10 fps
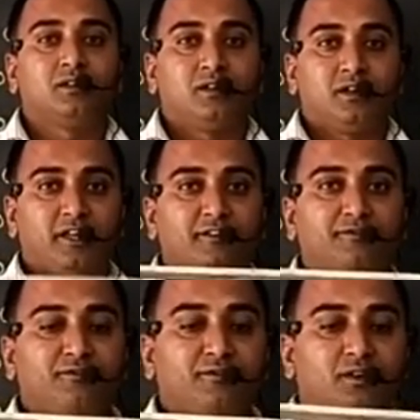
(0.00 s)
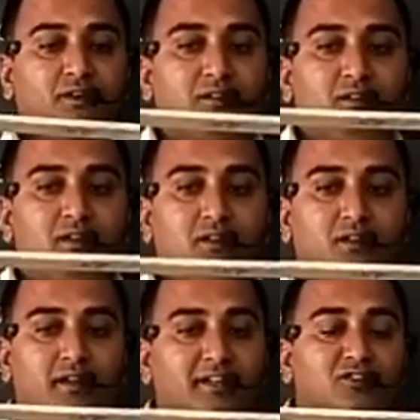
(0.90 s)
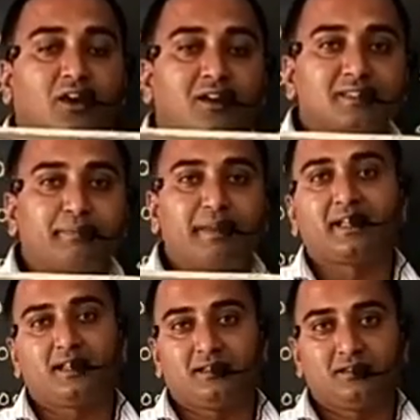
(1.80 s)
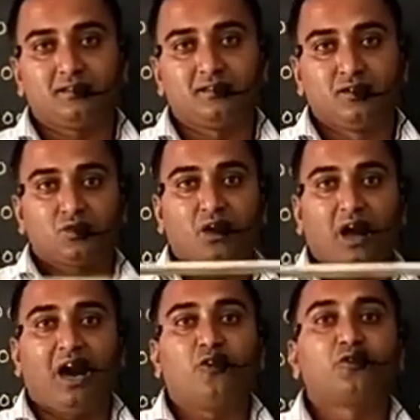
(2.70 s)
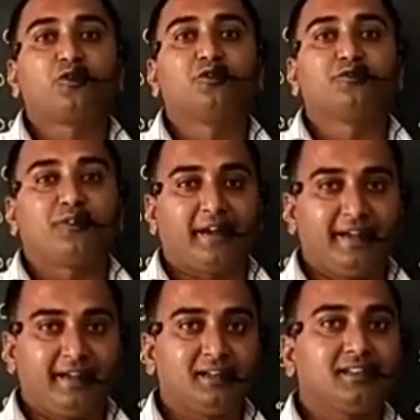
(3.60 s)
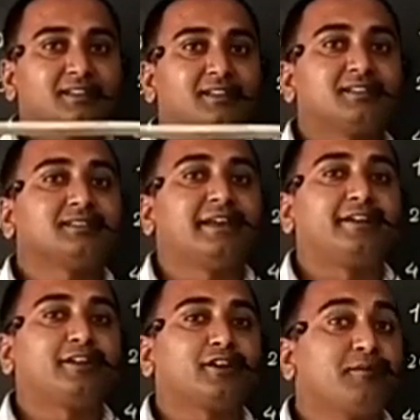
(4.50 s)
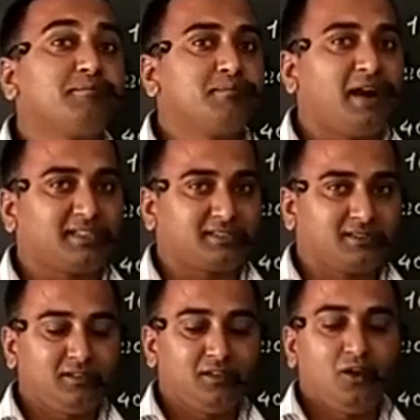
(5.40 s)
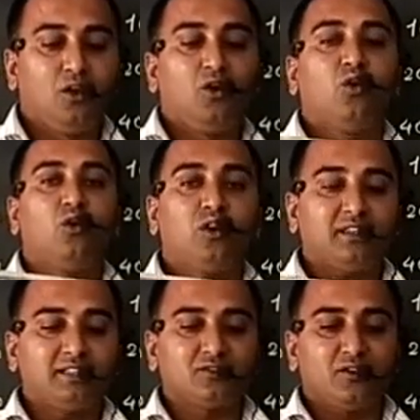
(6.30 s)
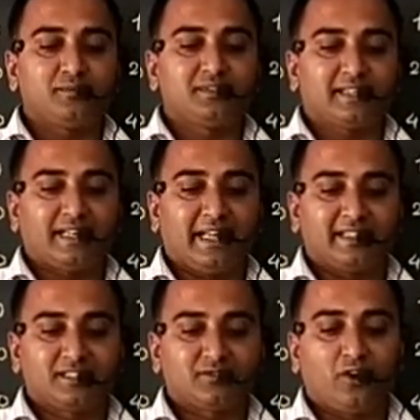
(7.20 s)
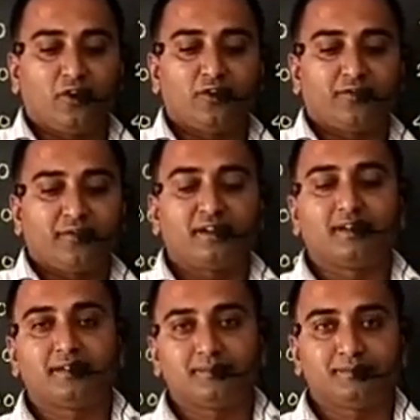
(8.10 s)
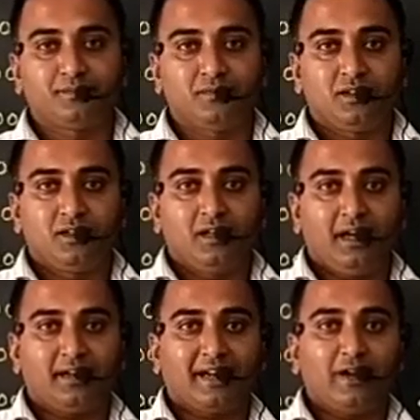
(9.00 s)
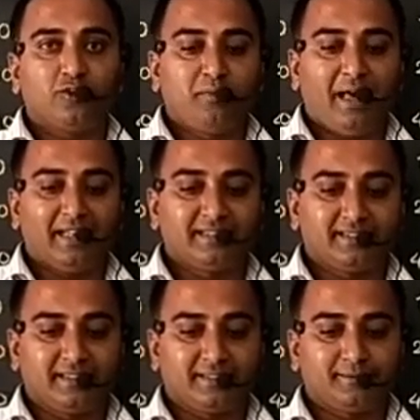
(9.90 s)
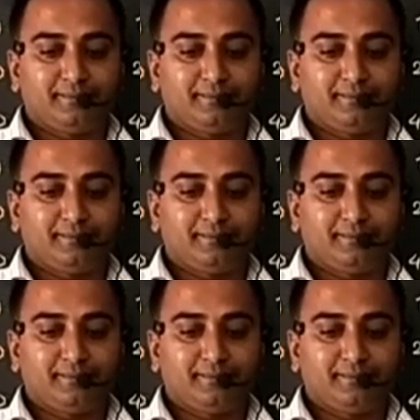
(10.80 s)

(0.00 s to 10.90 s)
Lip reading: If it is not a spherical, so how to find the center of mass? Hold this object like this one on your finger and try to balance it.